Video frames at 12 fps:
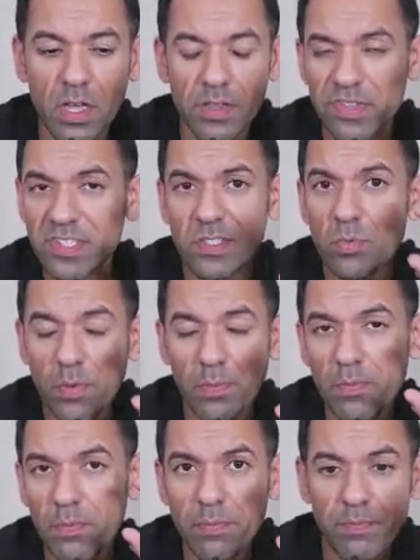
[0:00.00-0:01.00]
This is what
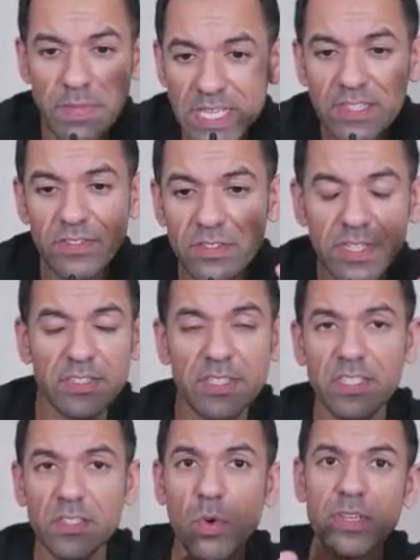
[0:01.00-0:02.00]
means that this
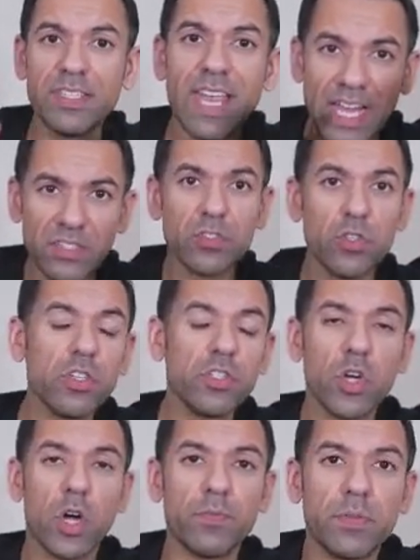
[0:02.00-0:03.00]
is what gets you the
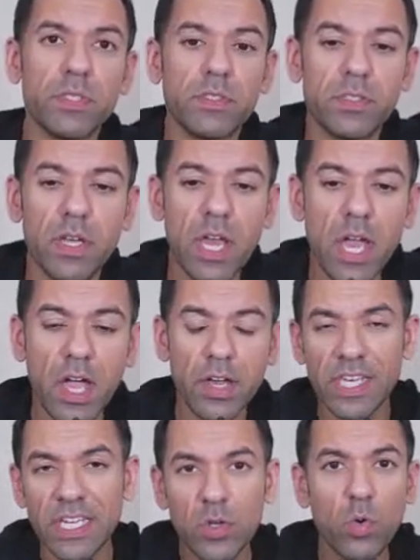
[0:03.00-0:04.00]
job.
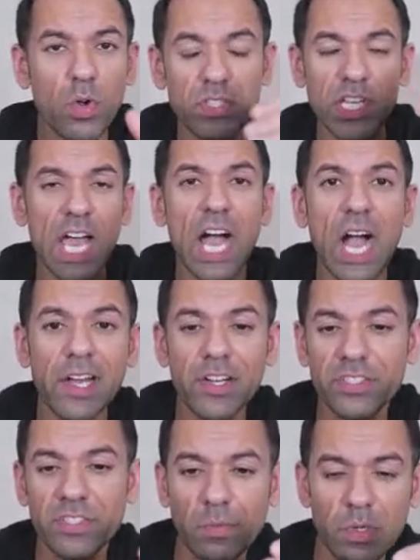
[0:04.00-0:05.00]
They don't want to hire
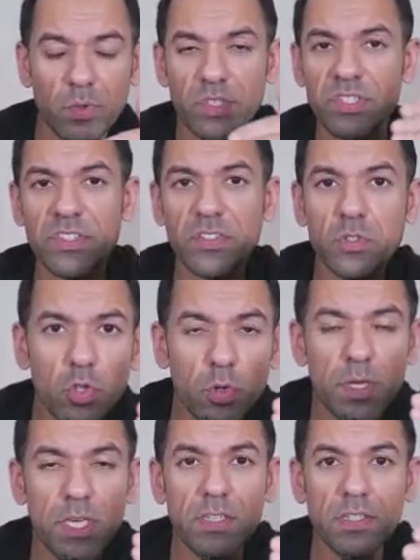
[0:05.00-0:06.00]
someone which is a
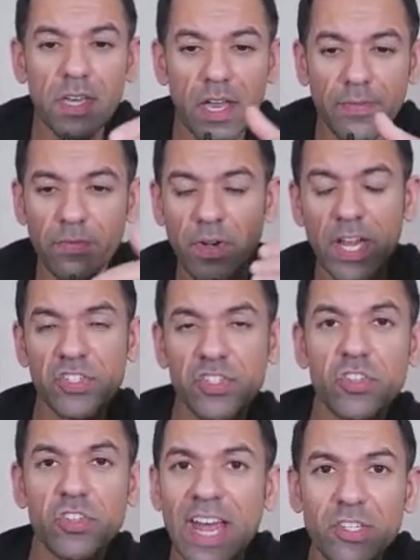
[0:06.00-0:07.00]
newbie, a fresh
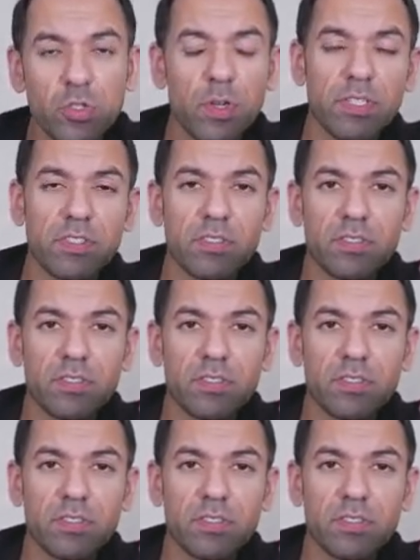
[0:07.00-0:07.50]
graduate,